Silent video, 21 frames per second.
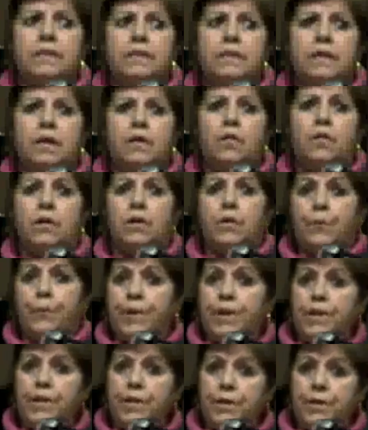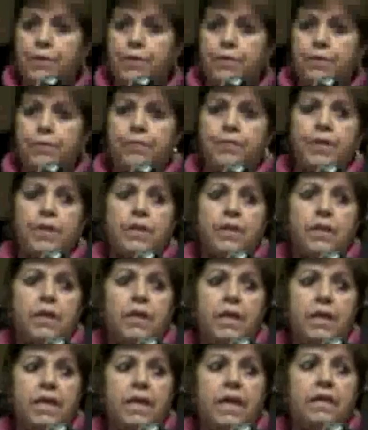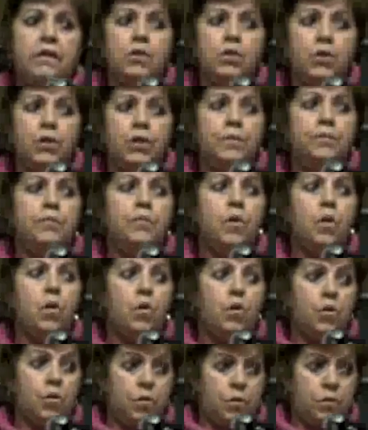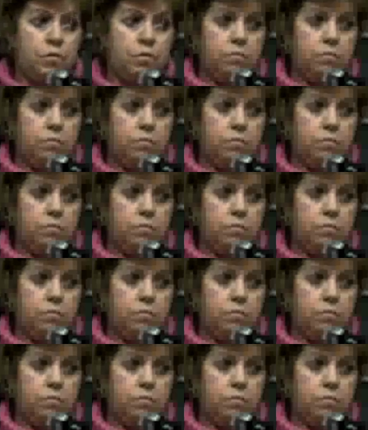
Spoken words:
in our opinion, he can do it more.